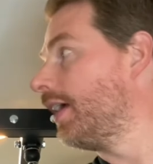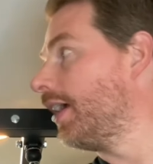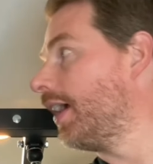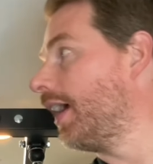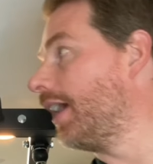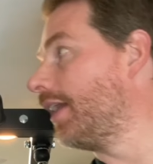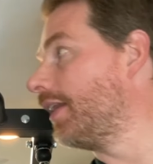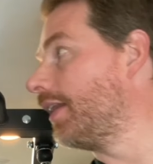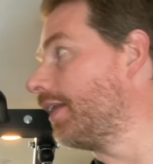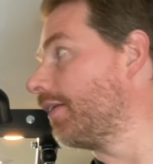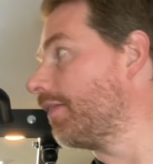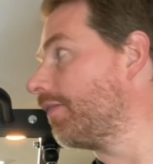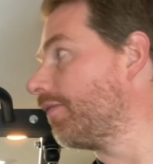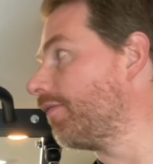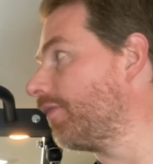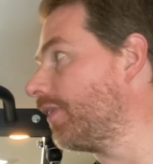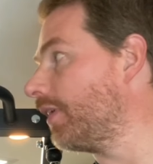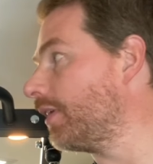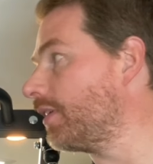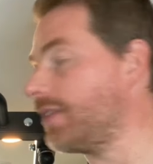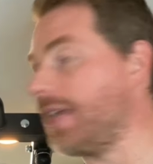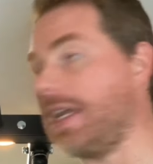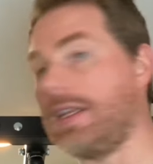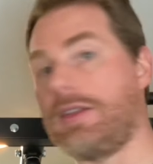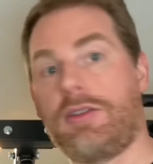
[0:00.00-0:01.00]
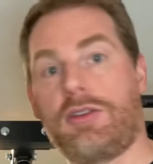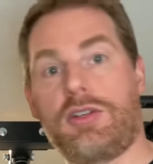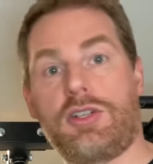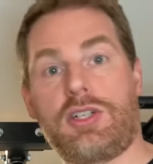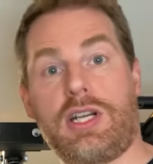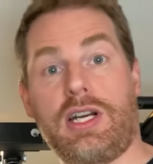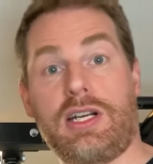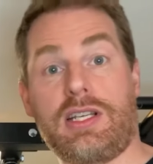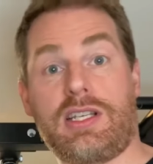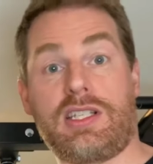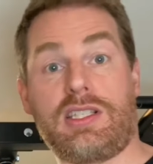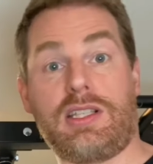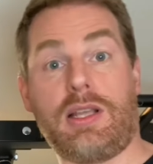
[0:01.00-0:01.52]
and it feels like they're just
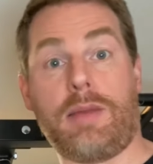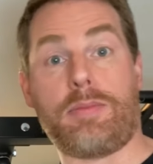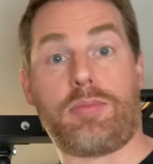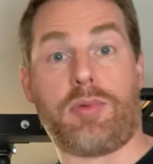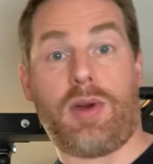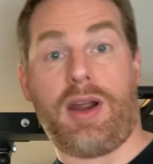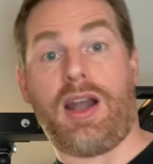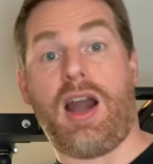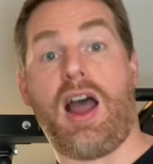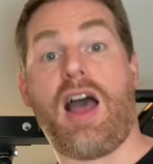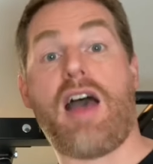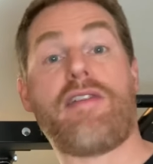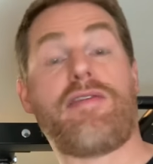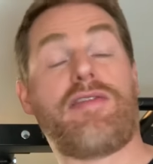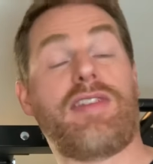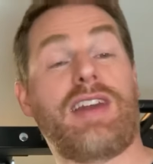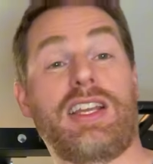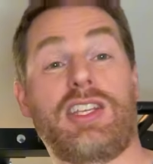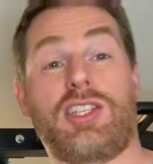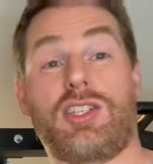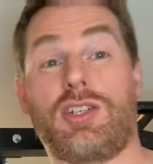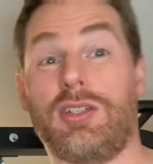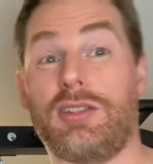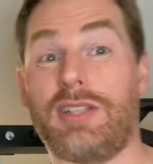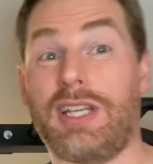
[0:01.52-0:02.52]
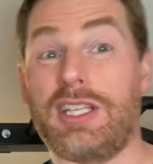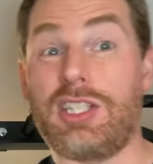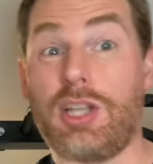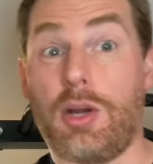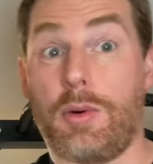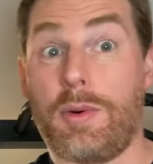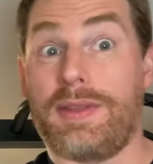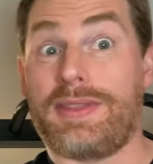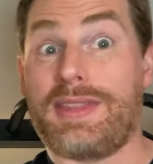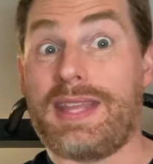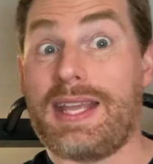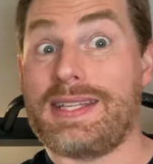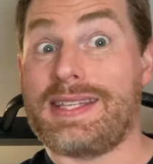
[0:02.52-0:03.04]
gonna slip right off, and I certainly don't
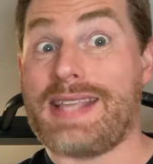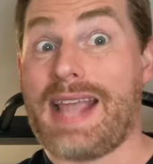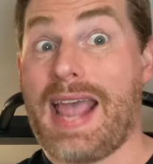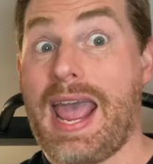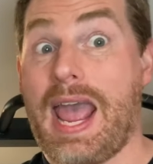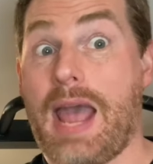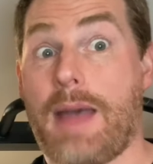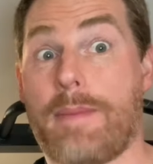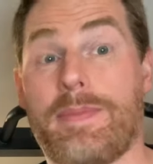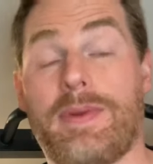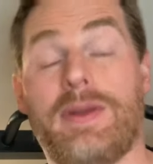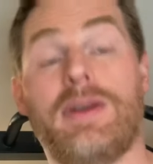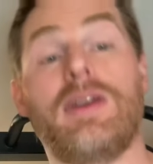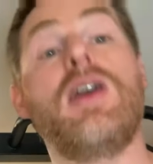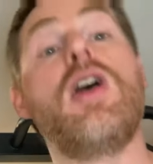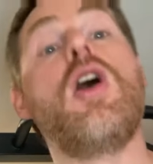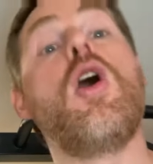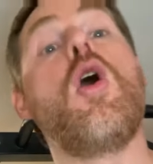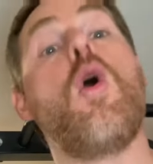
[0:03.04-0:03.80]
want that to happen